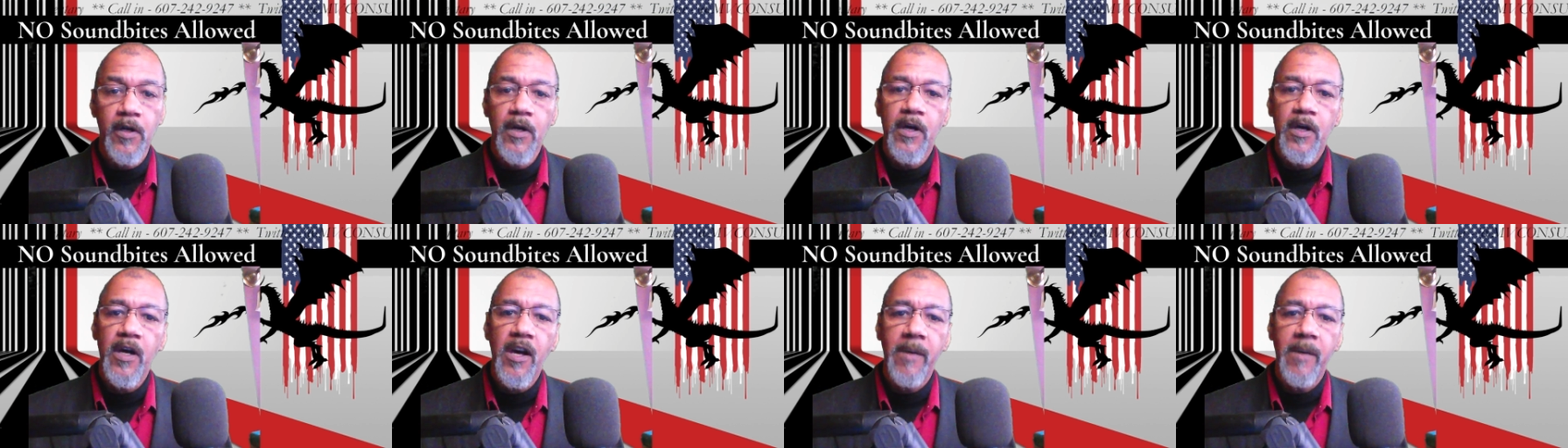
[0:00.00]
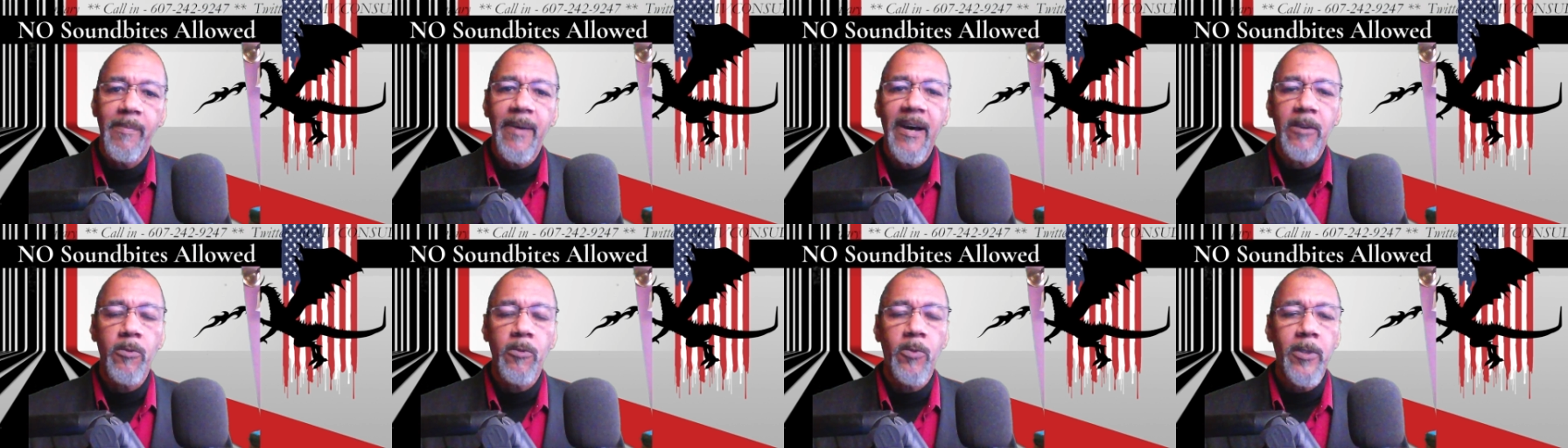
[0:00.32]

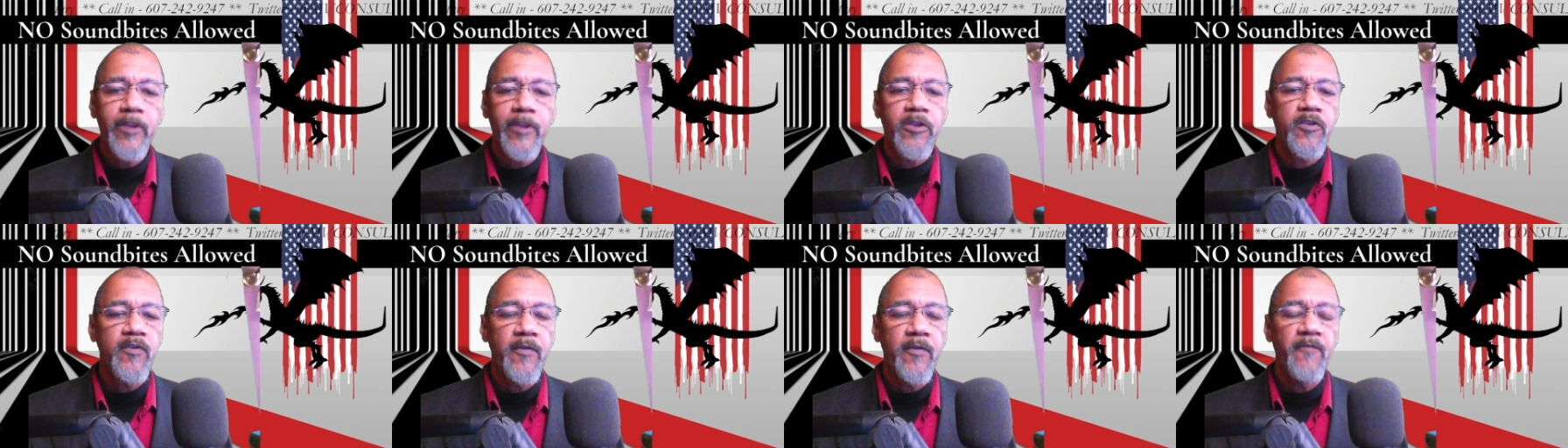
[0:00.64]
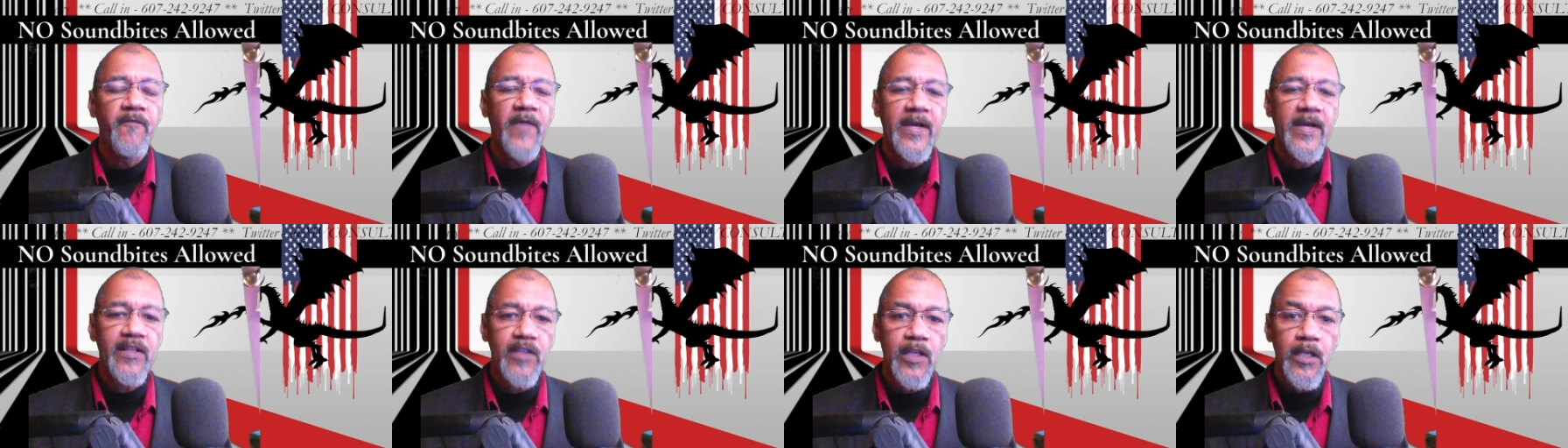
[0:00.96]
about what's
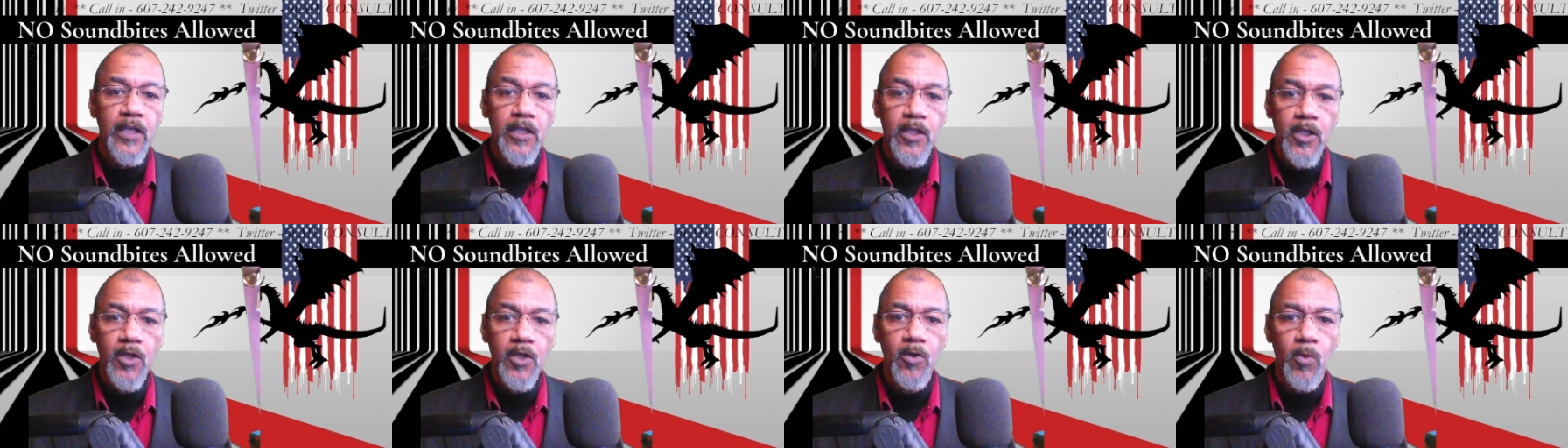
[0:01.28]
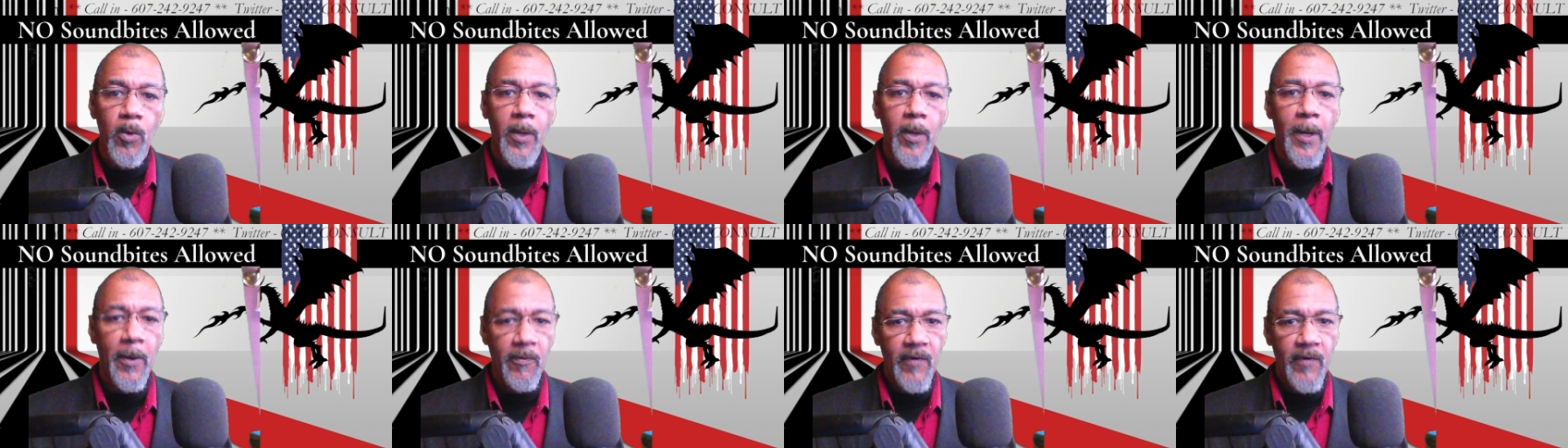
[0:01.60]
affecting you
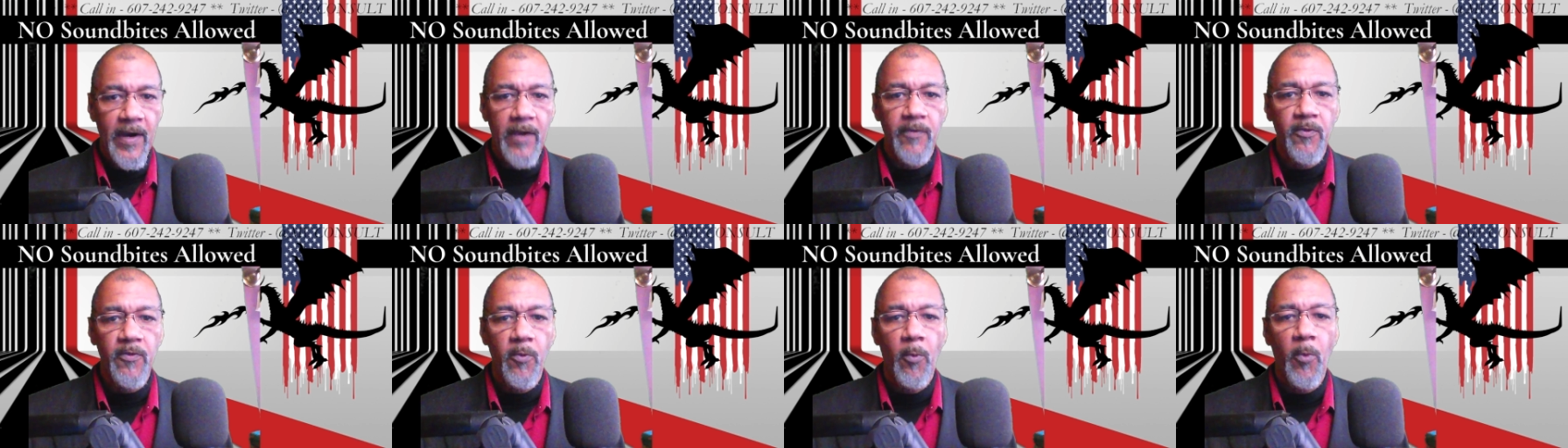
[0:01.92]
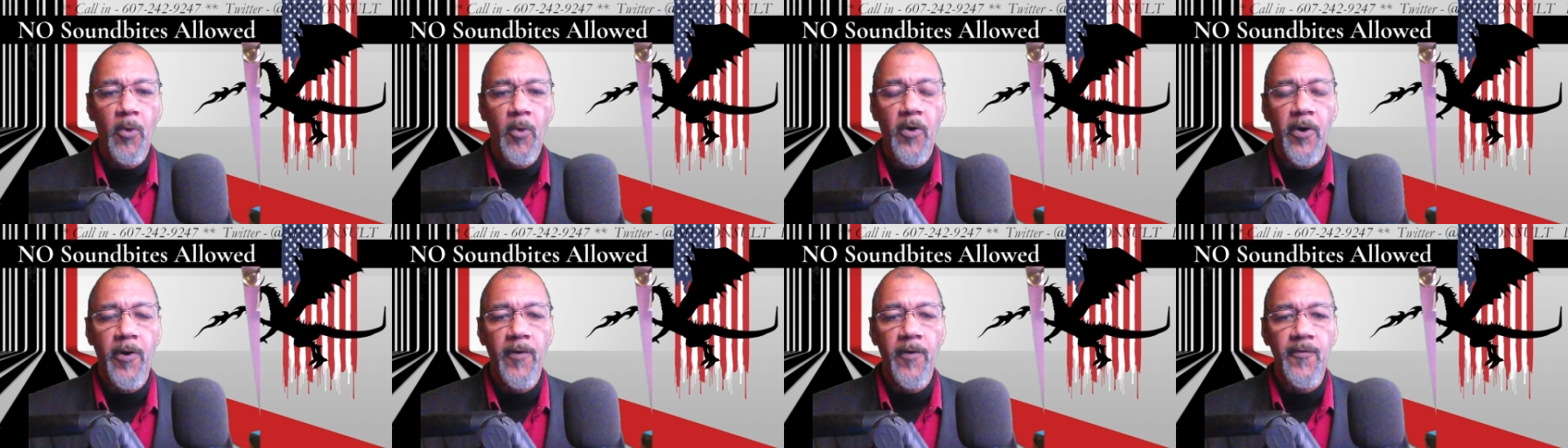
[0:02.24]
around the
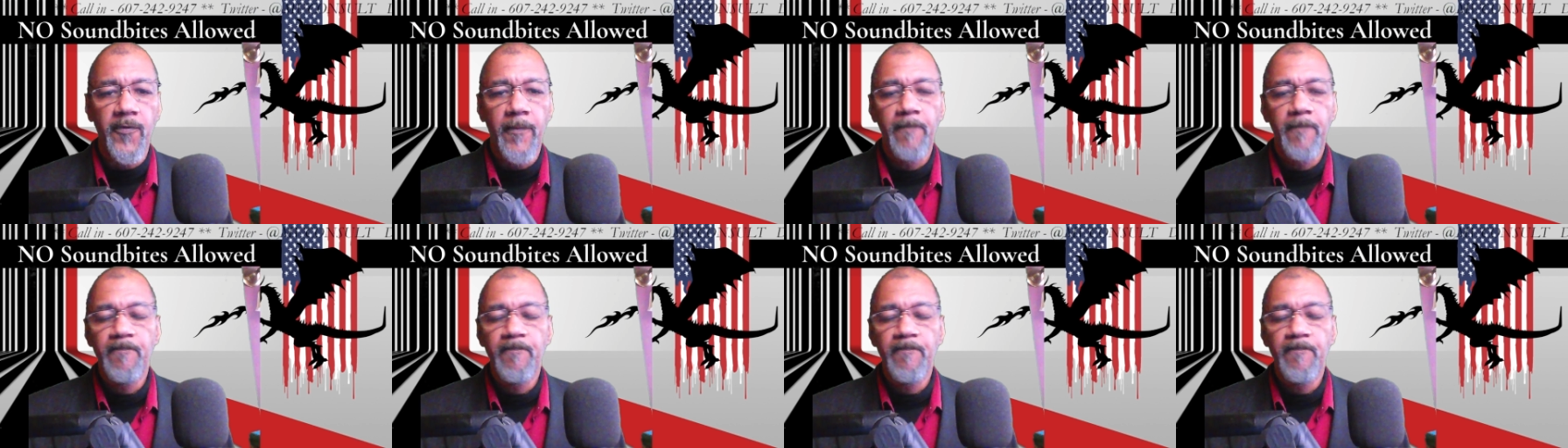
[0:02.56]
world.